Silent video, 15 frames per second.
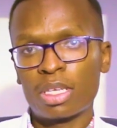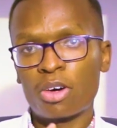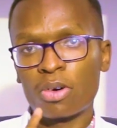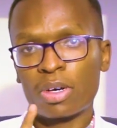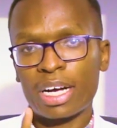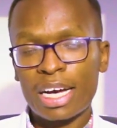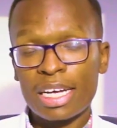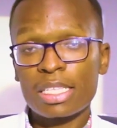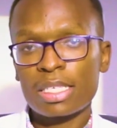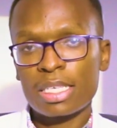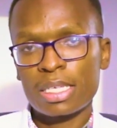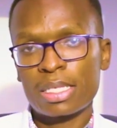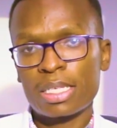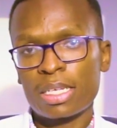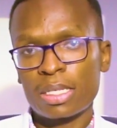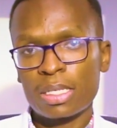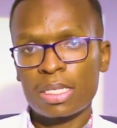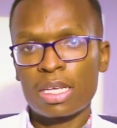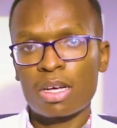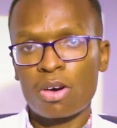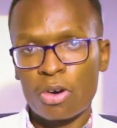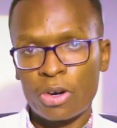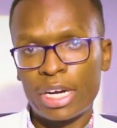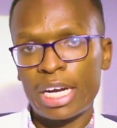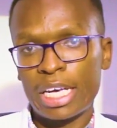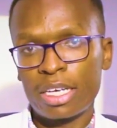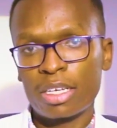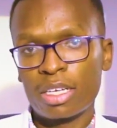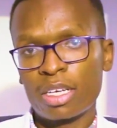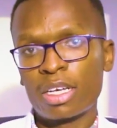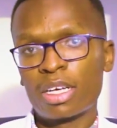or cancer cells only,